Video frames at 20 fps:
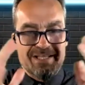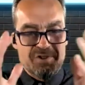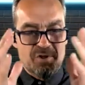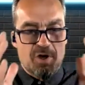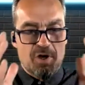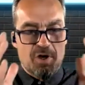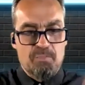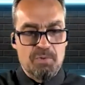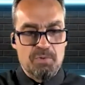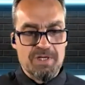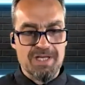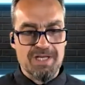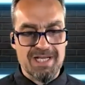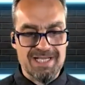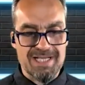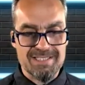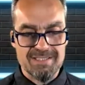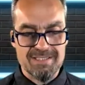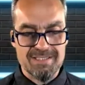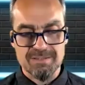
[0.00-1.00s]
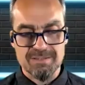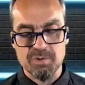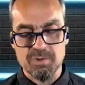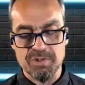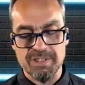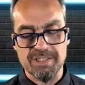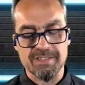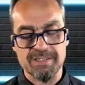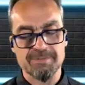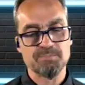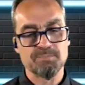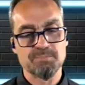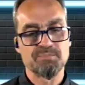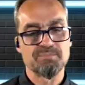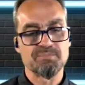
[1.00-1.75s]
as you open your eyes in the morning?